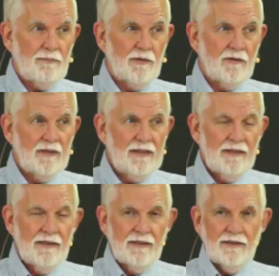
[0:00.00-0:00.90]
people.
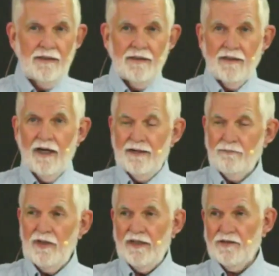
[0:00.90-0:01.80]

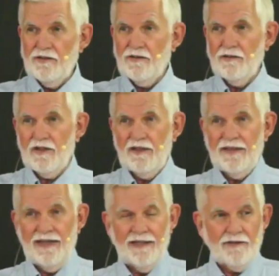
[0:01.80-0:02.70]
God blesses those
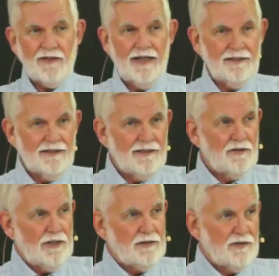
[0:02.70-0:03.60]
on the outside and
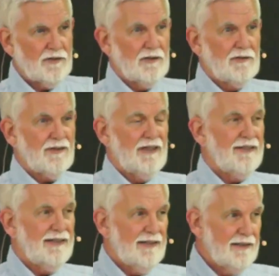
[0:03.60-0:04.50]
he judges those
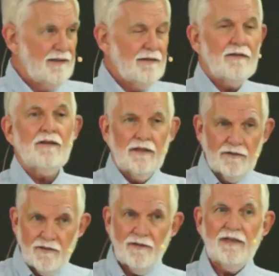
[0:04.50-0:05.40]
on the in.
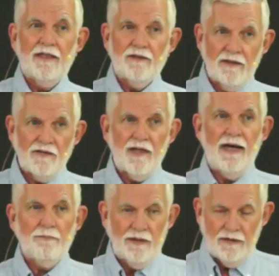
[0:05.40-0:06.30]
Yes, that
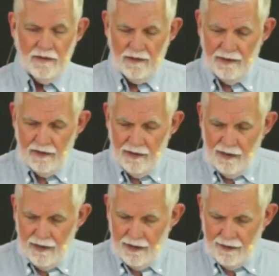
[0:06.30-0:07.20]
does happen.
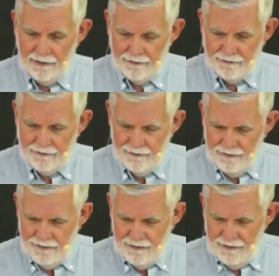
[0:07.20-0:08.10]
Uh,
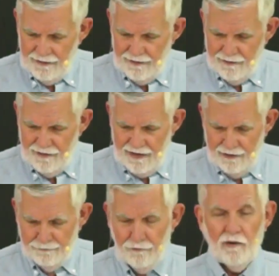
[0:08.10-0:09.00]

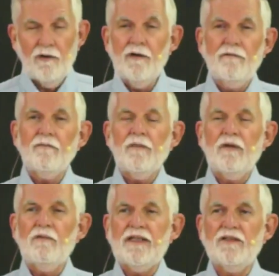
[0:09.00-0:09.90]
therefore,
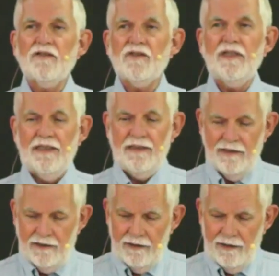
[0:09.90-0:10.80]
we can
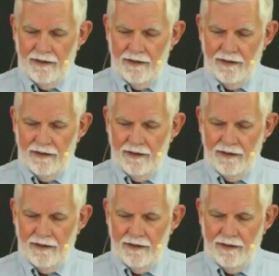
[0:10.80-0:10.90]
see